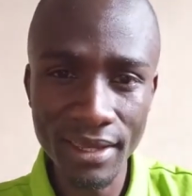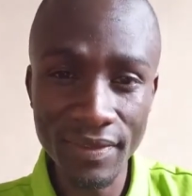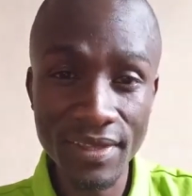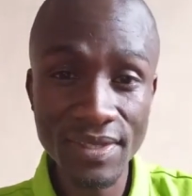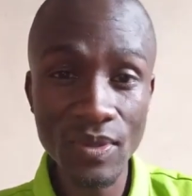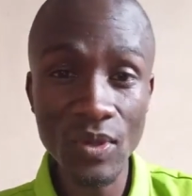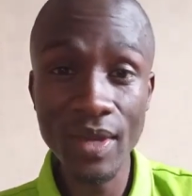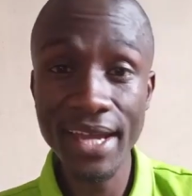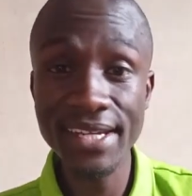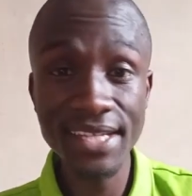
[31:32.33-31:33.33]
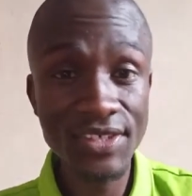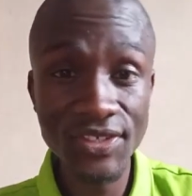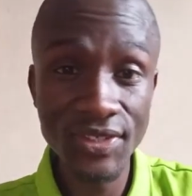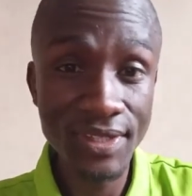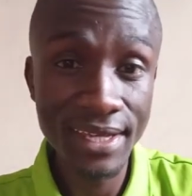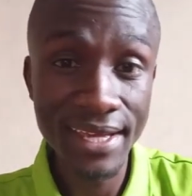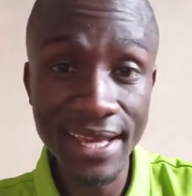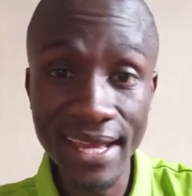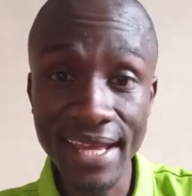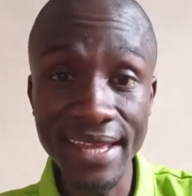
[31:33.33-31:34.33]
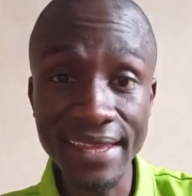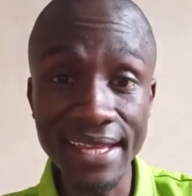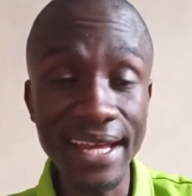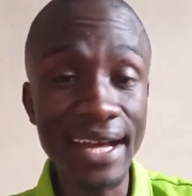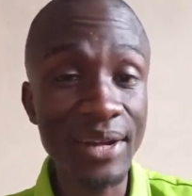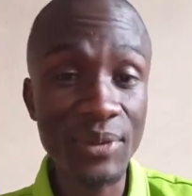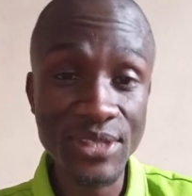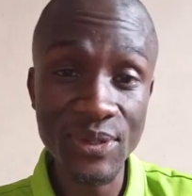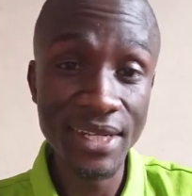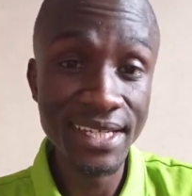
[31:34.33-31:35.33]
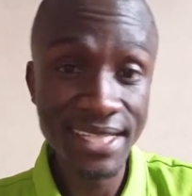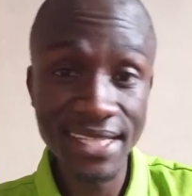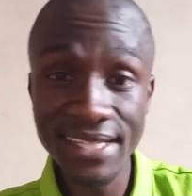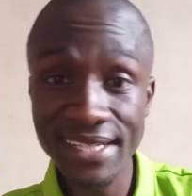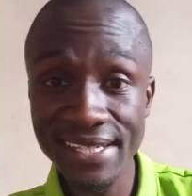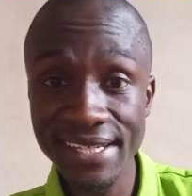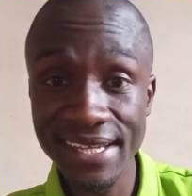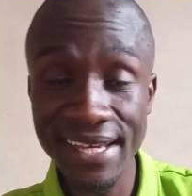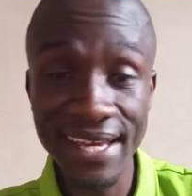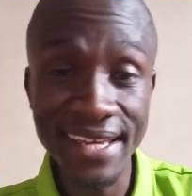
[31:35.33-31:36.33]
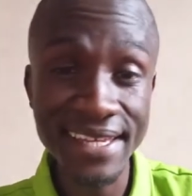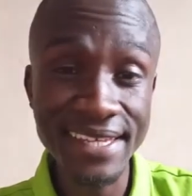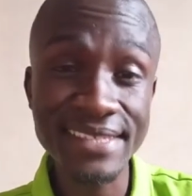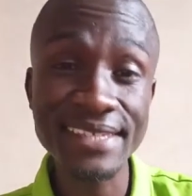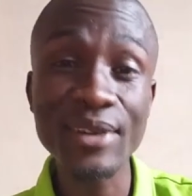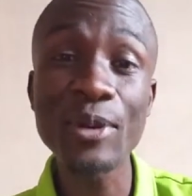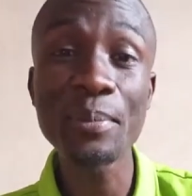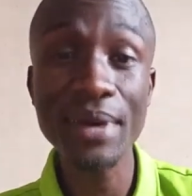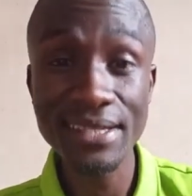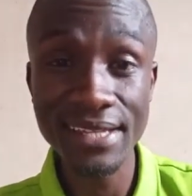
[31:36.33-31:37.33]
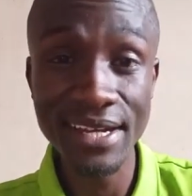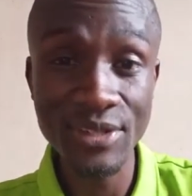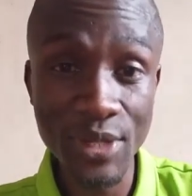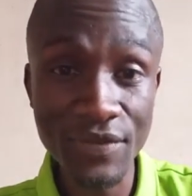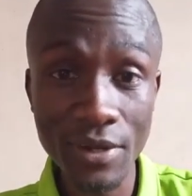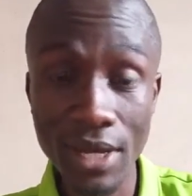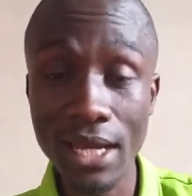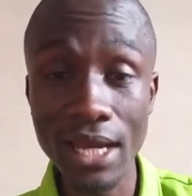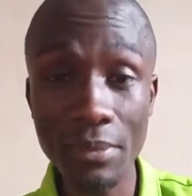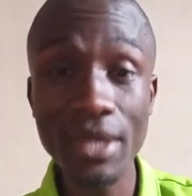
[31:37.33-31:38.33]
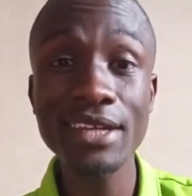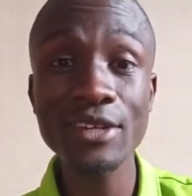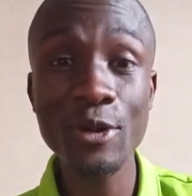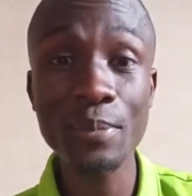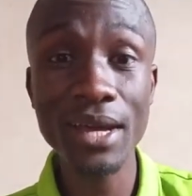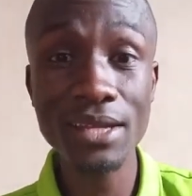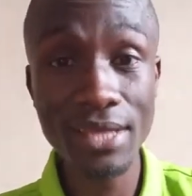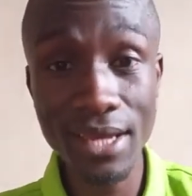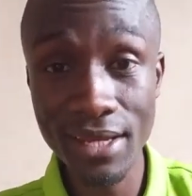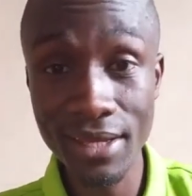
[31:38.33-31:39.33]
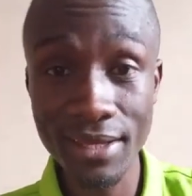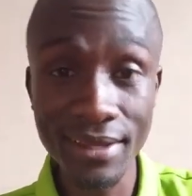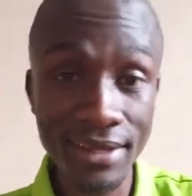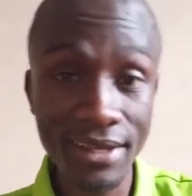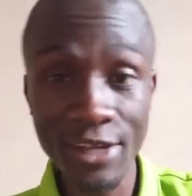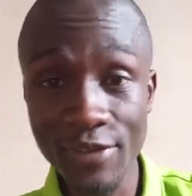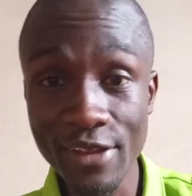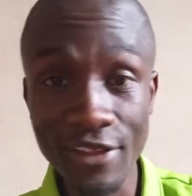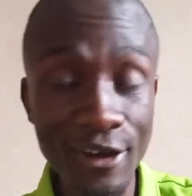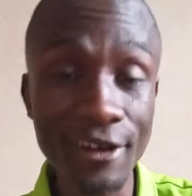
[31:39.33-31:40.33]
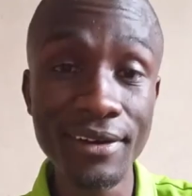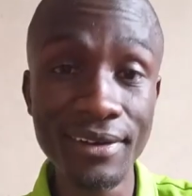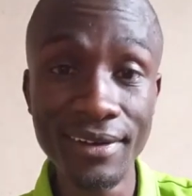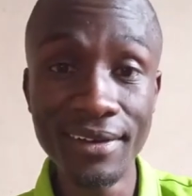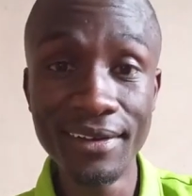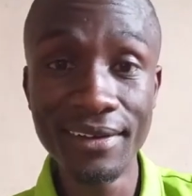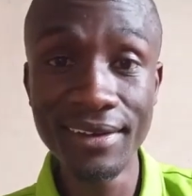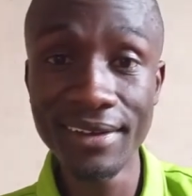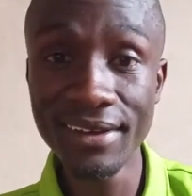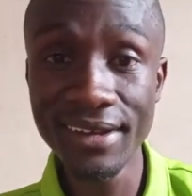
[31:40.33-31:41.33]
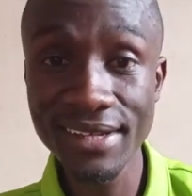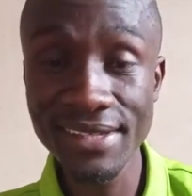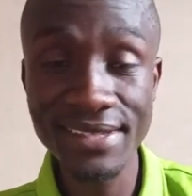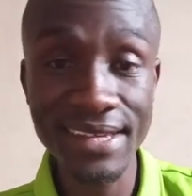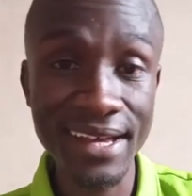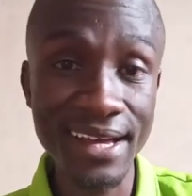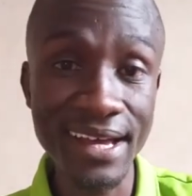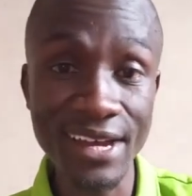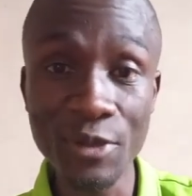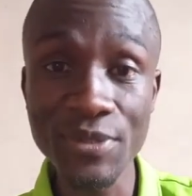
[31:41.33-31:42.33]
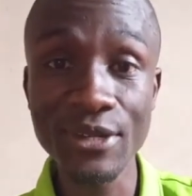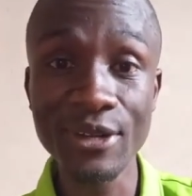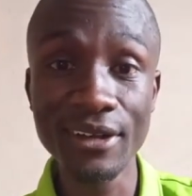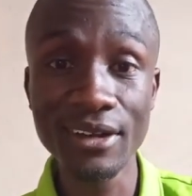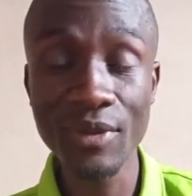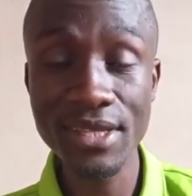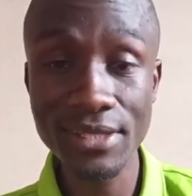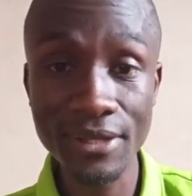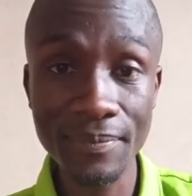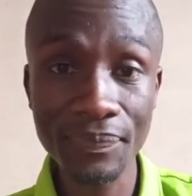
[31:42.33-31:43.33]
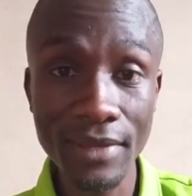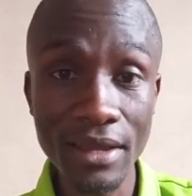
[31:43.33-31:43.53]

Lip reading: In the school where I teach, question 18 is compulsory to everyone. I made it compulsory, even though it is an optional question.